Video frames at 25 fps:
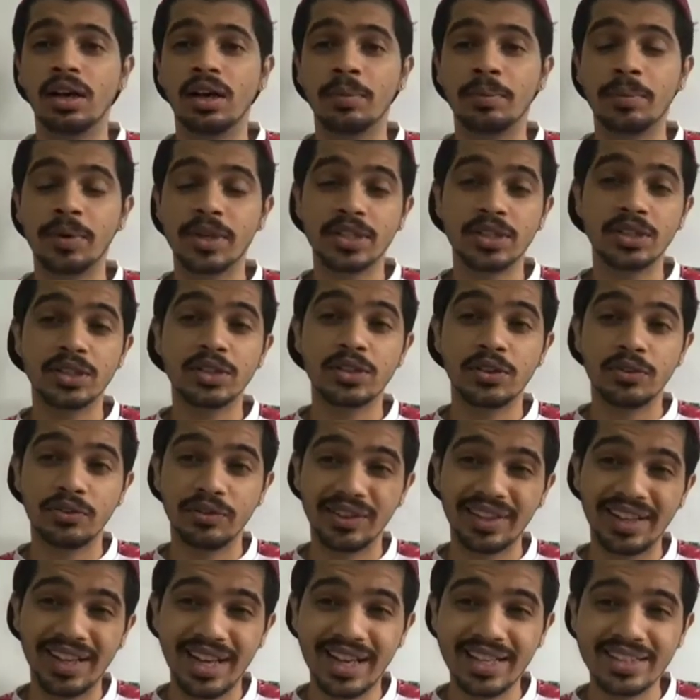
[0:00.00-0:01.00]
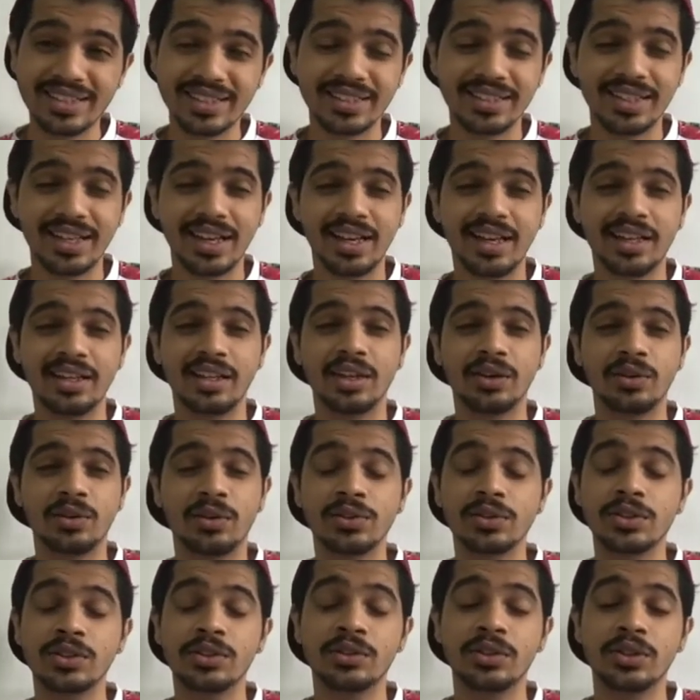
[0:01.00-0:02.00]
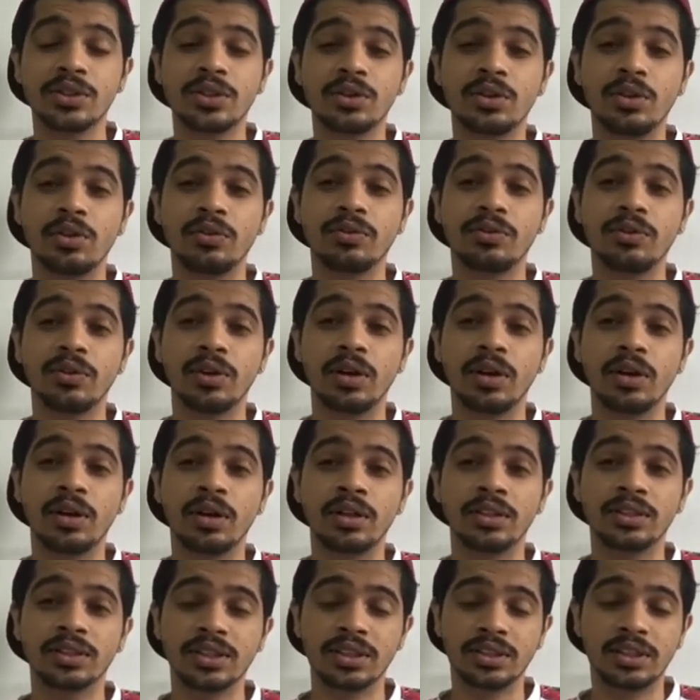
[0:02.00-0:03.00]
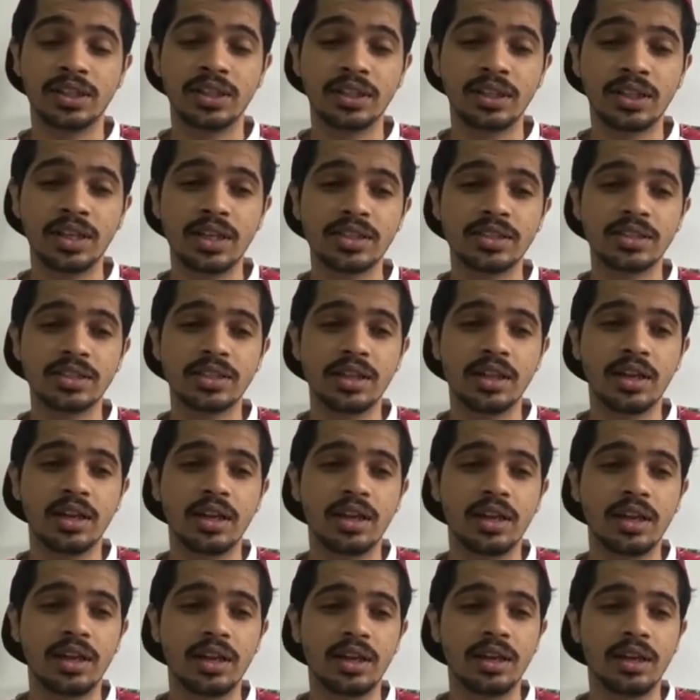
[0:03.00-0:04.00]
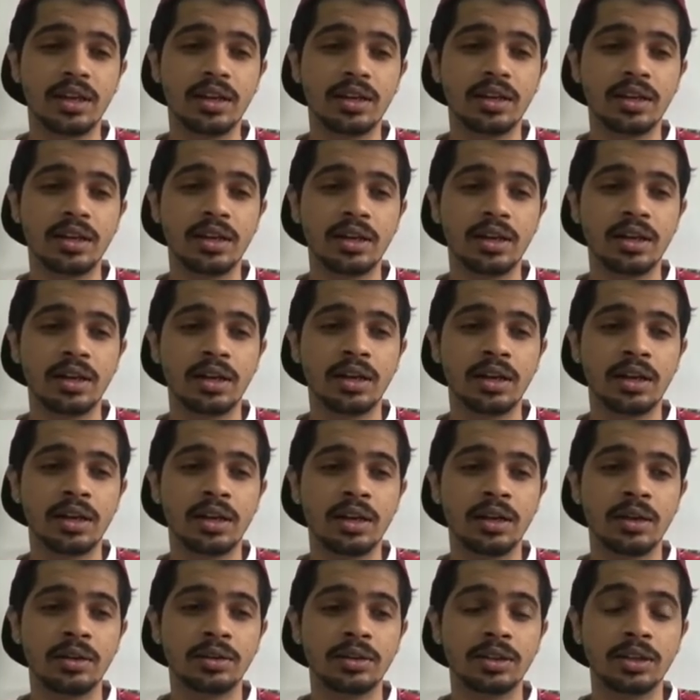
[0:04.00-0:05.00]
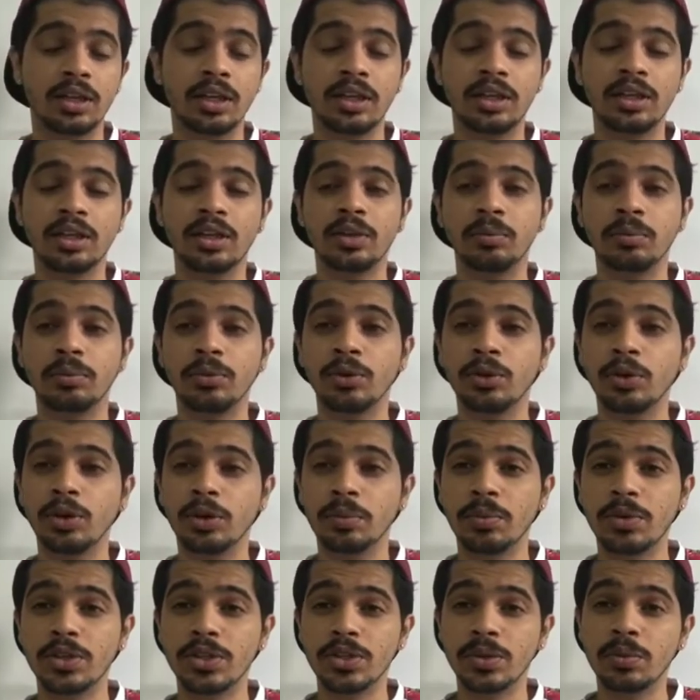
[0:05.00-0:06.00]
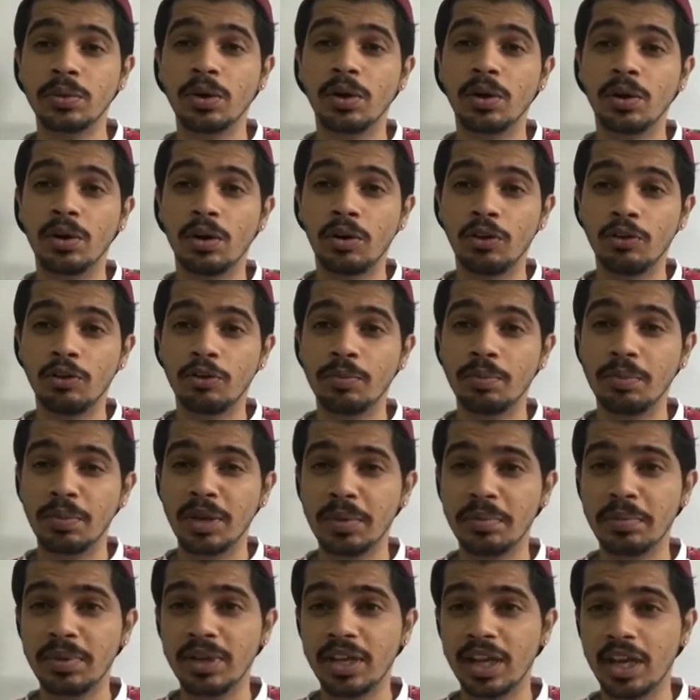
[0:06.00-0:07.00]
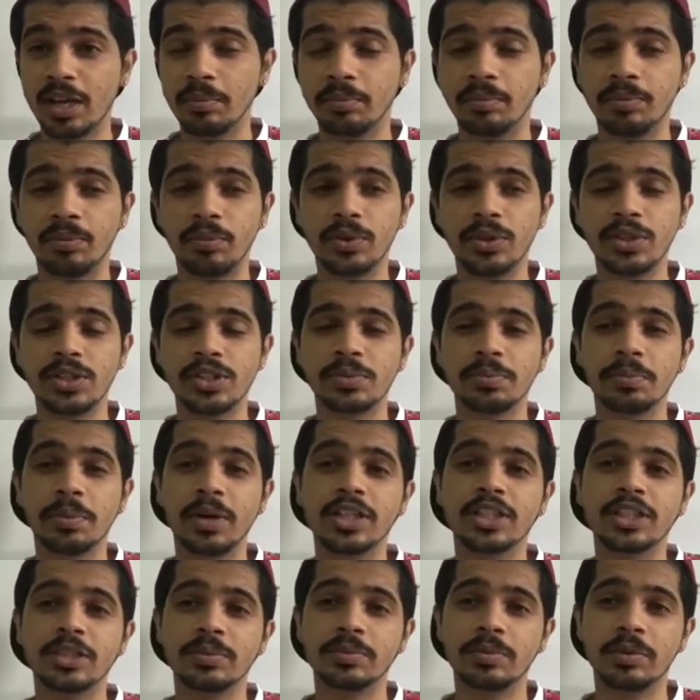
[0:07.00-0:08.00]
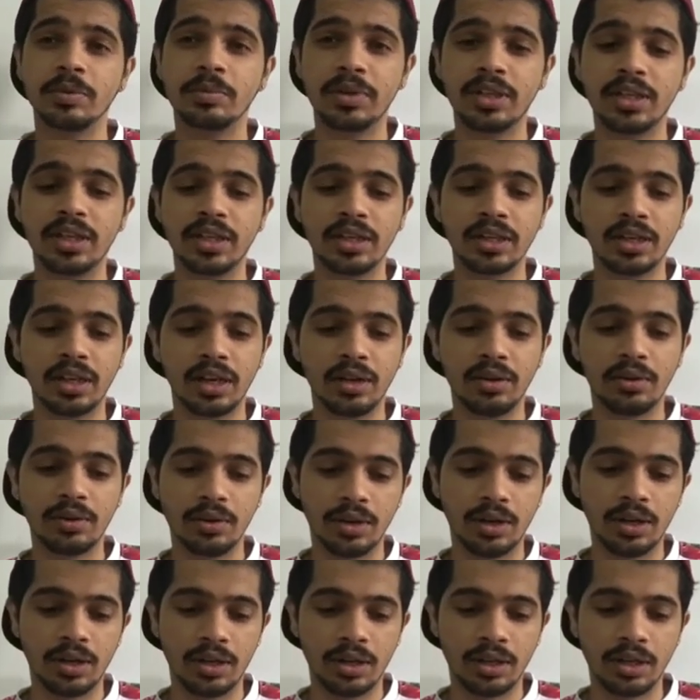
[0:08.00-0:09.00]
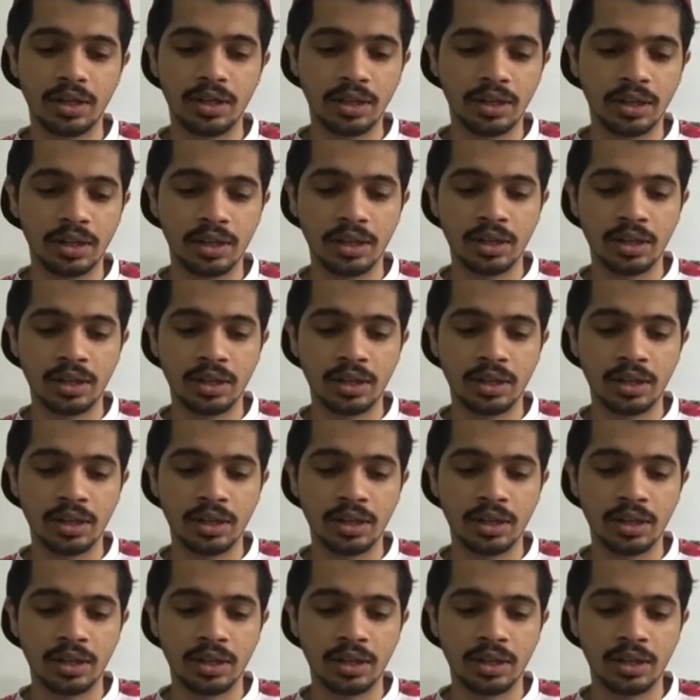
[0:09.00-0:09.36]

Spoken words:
presence of gas and the concentration of certain gas in a unit measurement of ppm, which is parts per million in